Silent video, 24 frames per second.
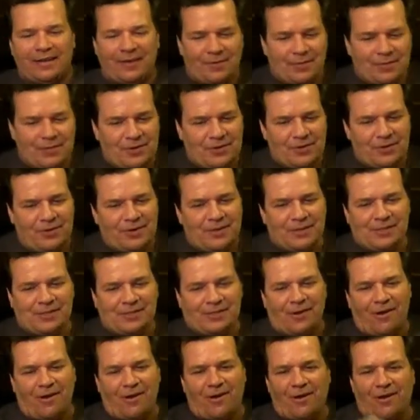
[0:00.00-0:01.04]
I mean, you already
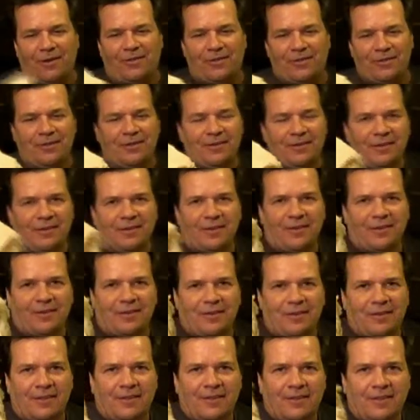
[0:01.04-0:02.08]
saw the
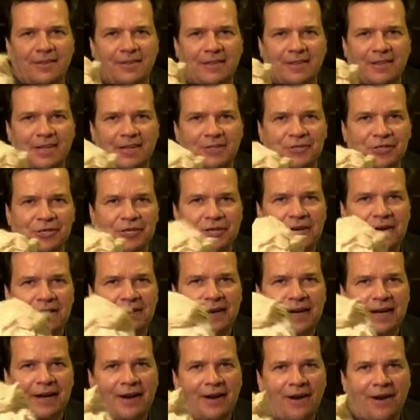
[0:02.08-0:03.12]

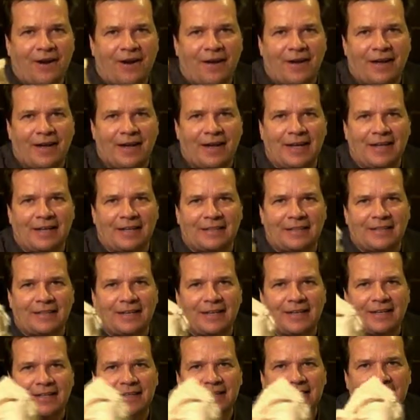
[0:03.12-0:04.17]
legendary Kong head that
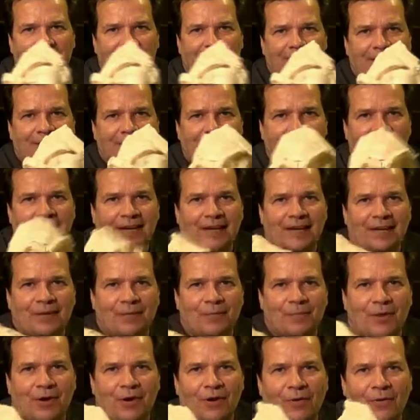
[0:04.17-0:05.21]
I had
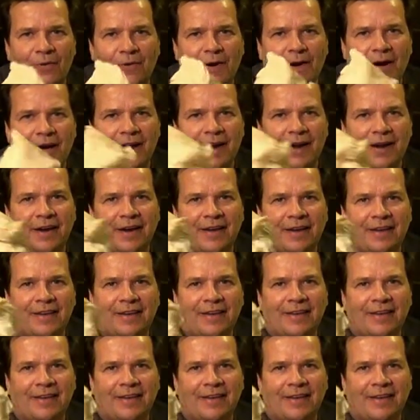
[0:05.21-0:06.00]
in part 1,